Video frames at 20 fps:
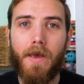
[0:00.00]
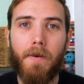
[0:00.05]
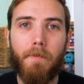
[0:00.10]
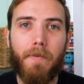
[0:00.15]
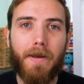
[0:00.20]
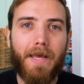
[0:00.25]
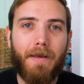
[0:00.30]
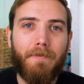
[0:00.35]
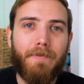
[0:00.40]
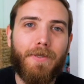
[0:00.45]

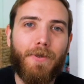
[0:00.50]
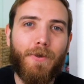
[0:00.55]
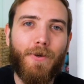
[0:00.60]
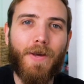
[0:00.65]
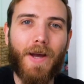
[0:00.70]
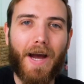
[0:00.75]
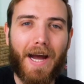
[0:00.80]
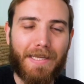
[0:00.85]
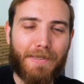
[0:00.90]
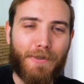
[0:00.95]
My name's
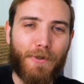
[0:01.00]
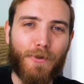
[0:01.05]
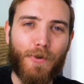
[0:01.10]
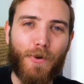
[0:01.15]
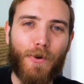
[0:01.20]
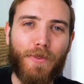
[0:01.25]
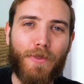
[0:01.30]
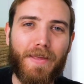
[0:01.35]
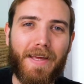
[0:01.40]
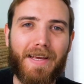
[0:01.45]
Luke. I talk
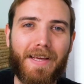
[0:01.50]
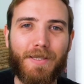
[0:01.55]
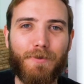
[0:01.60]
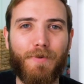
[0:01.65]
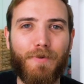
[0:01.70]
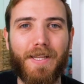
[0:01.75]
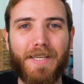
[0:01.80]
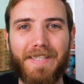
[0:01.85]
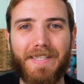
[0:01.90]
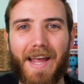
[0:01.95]
all things
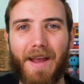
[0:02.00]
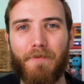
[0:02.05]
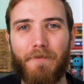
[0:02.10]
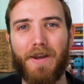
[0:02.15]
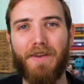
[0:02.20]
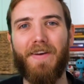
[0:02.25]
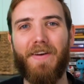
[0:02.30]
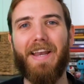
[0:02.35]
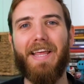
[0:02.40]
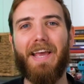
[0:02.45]
real estate,
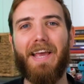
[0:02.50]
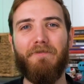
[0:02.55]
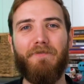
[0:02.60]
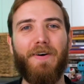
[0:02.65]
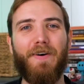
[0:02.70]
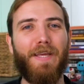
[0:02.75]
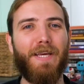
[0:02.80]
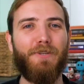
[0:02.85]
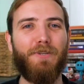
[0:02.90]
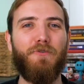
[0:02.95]
renovating, and
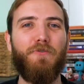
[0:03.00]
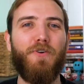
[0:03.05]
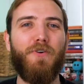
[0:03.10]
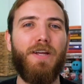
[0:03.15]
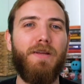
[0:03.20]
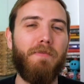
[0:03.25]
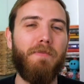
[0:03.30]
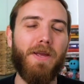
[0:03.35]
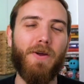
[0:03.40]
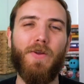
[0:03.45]
financial
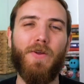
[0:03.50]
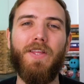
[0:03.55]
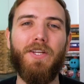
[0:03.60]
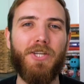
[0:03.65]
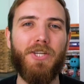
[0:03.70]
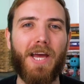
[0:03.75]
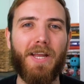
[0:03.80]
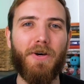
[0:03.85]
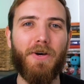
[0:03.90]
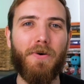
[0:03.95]
freedom here on the
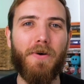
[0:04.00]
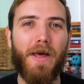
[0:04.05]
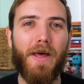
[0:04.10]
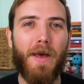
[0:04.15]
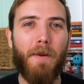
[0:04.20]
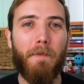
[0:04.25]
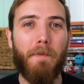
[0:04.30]
channel.